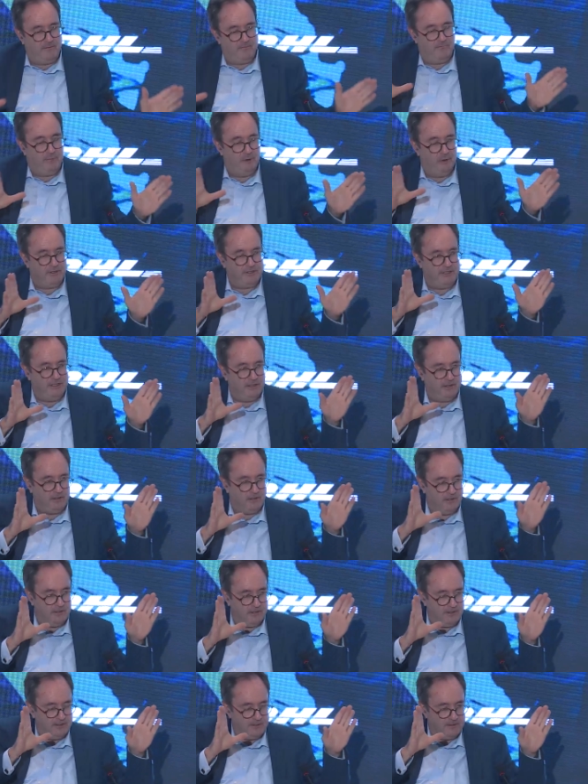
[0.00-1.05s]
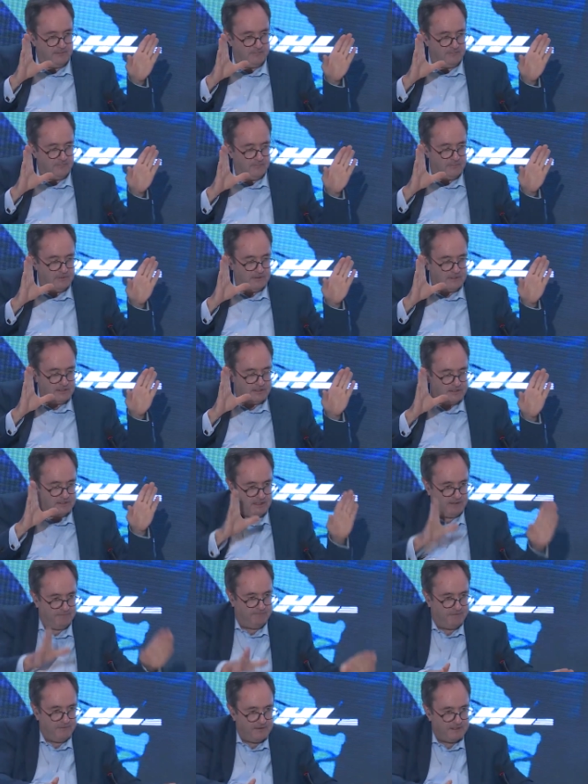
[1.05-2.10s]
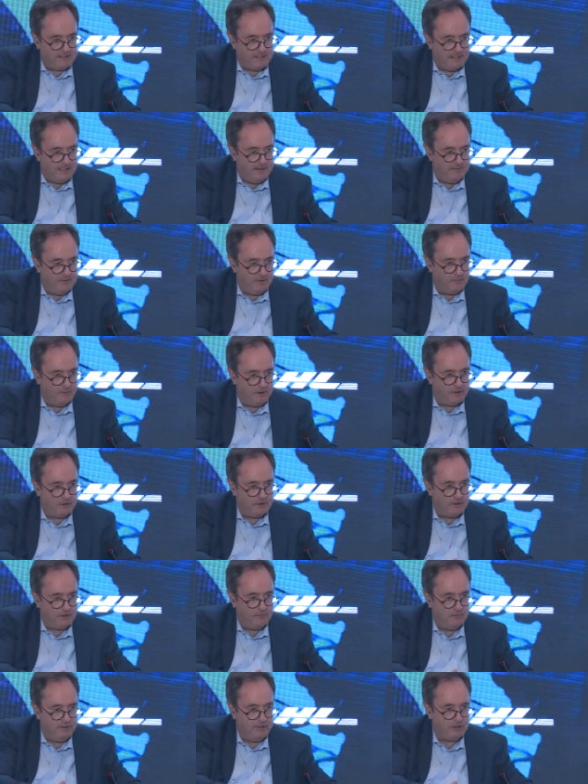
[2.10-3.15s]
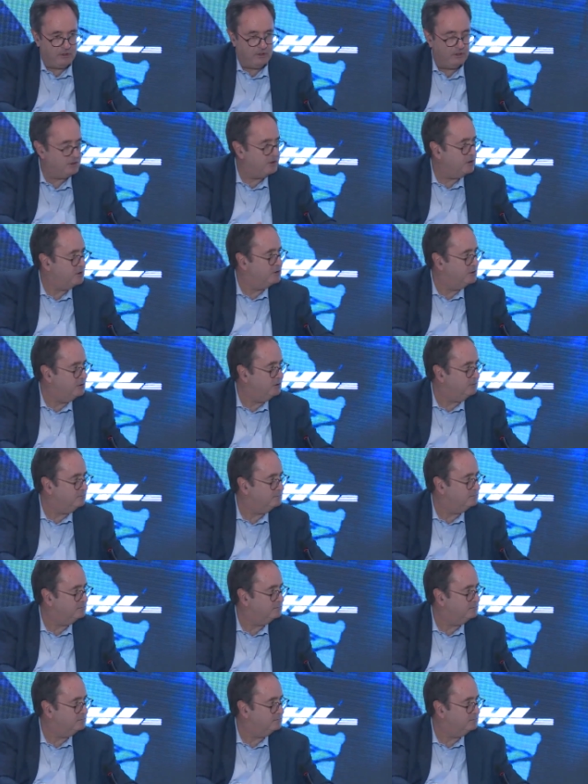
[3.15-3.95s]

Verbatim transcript: putting all the stuff on the table what we should not do.